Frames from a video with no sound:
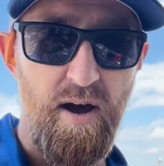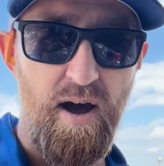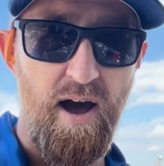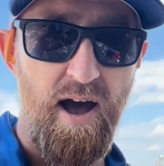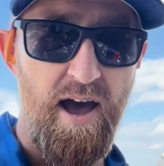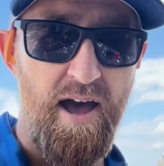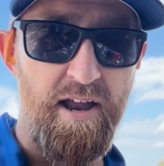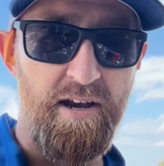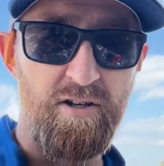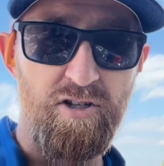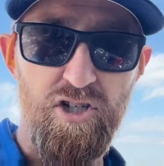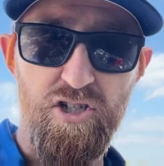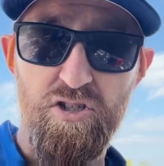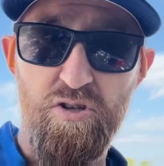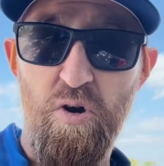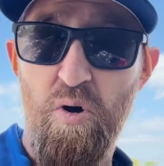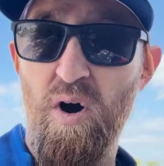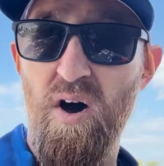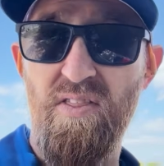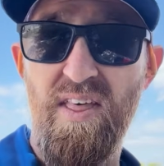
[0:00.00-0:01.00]
and just
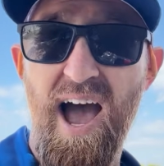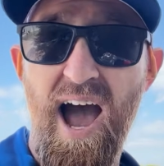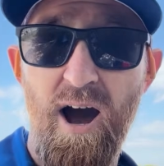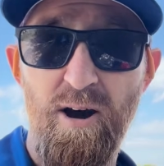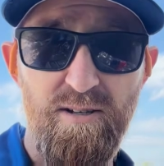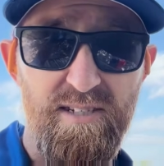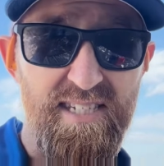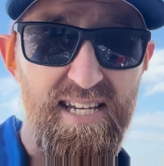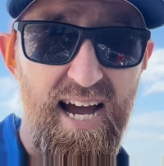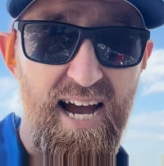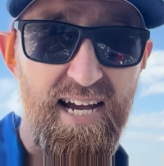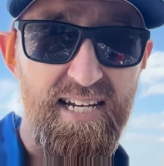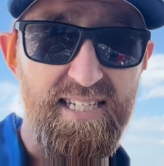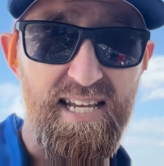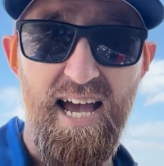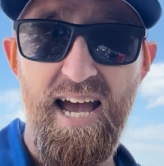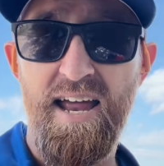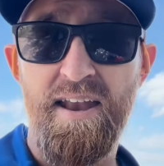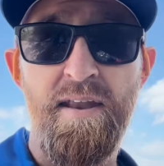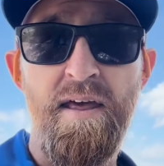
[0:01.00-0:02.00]
go on the house size
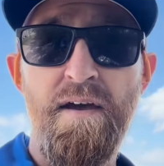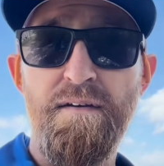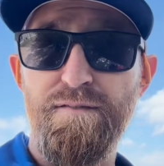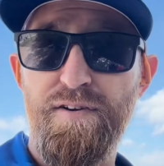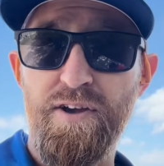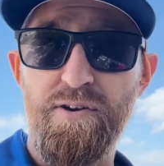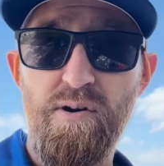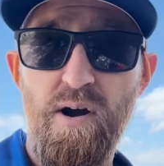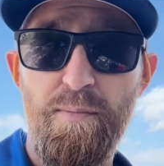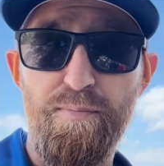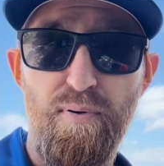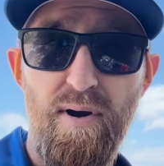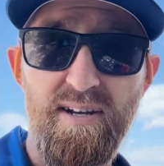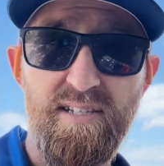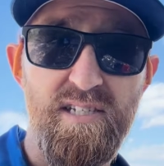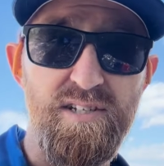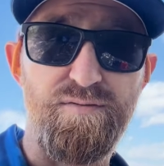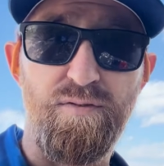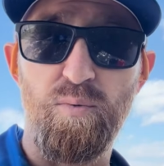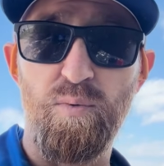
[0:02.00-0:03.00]
and figure out
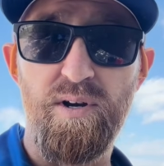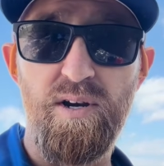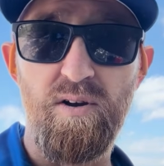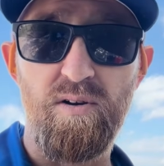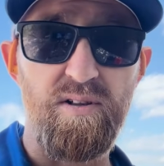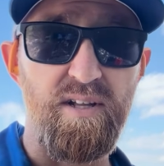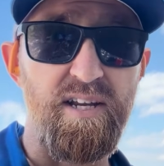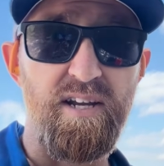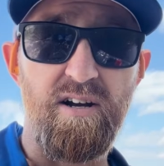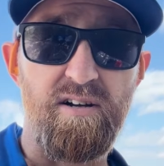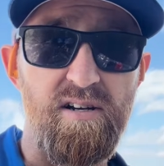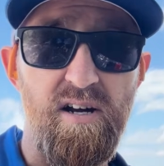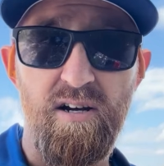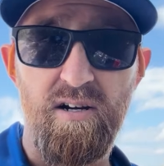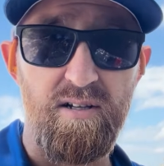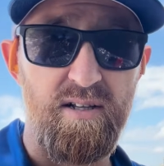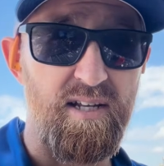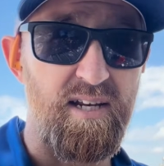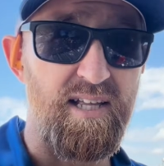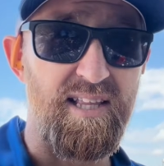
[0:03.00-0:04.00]
prices for window cleaning or gutter
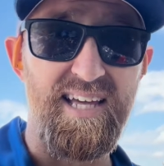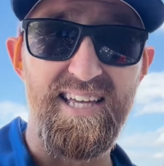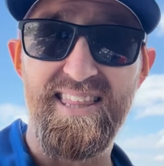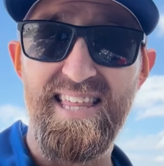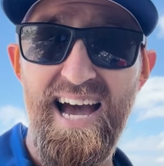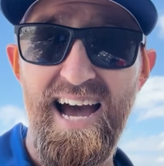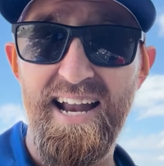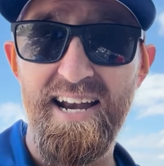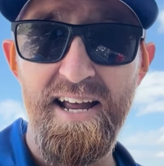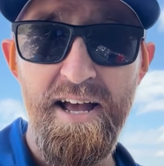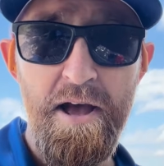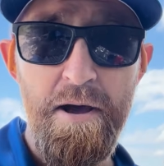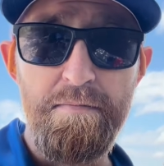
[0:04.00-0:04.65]
cleaning like that.